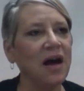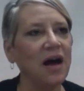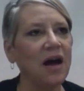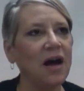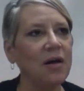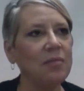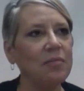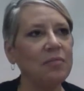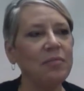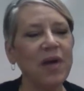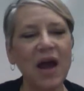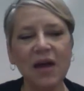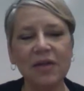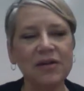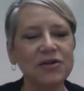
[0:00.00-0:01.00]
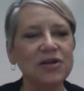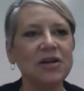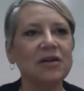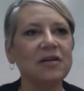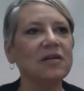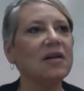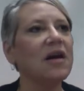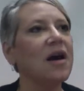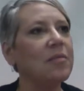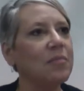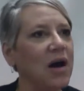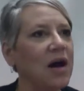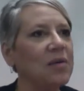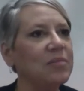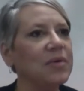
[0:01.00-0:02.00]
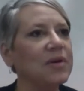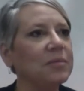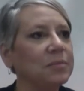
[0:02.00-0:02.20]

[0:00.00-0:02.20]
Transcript: pathogen come up.